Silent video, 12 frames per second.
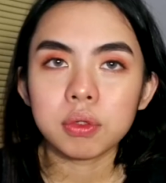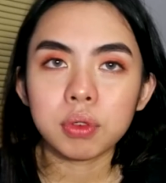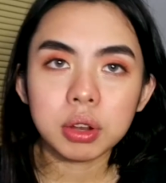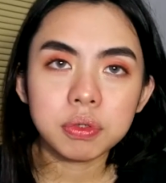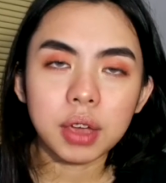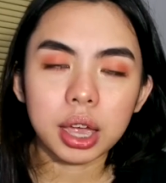
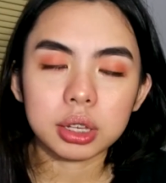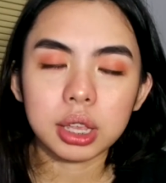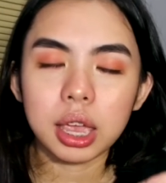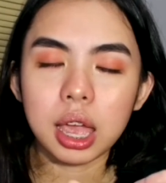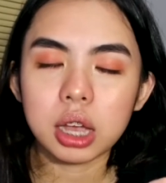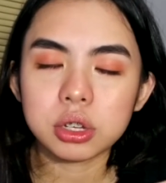Fun fact,
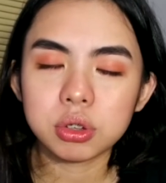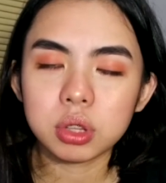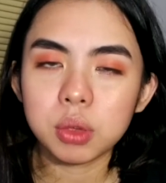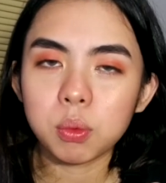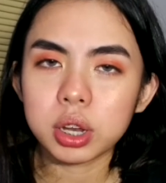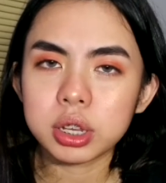I
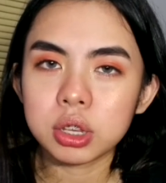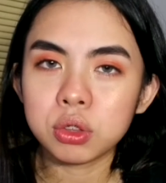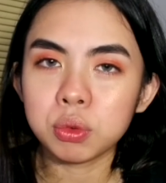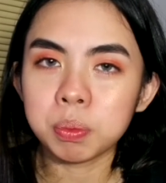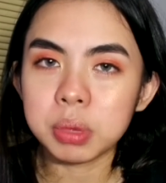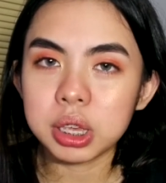actually
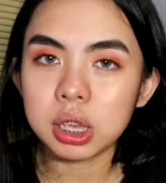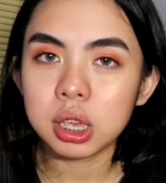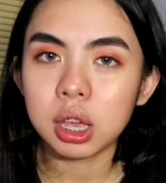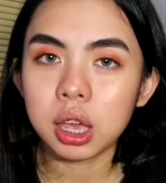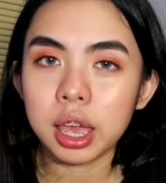wanted to be